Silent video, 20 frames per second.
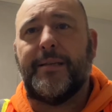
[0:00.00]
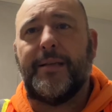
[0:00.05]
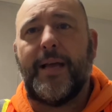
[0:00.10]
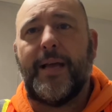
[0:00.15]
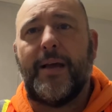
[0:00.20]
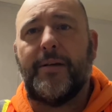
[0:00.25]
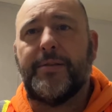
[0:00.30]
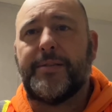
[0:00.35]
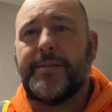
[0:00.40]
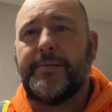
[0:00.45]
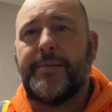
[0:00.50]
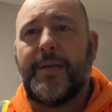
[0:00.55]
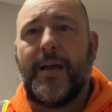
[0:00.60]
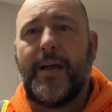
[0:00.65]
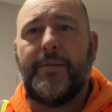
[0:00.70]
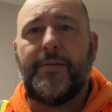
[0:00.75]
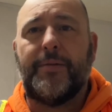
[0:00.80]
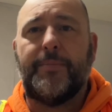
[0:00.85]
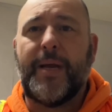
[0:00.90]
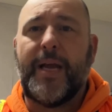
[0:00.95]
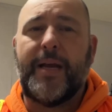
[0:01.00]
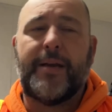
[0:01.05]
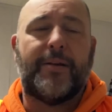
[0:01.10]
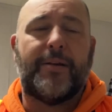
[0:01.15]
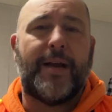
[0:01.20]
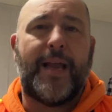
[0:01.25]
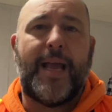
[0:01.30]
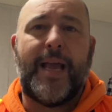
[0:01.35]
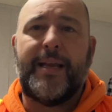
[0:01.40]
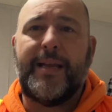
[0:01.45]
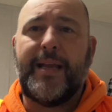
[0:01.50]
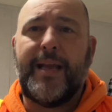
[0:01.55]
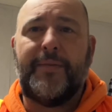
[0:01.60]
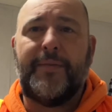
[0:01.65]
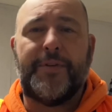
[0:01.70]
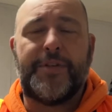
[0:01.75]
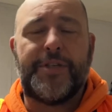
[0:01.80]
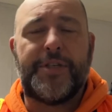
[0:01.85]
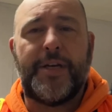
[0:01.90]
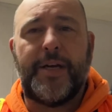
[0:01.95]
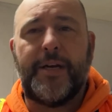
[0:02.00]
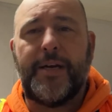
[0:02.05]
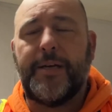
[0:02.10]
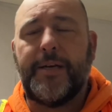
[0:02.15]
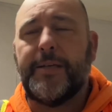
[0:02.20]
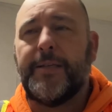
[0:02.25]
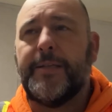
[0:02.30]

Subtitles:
out in the back, or I had to have a chair.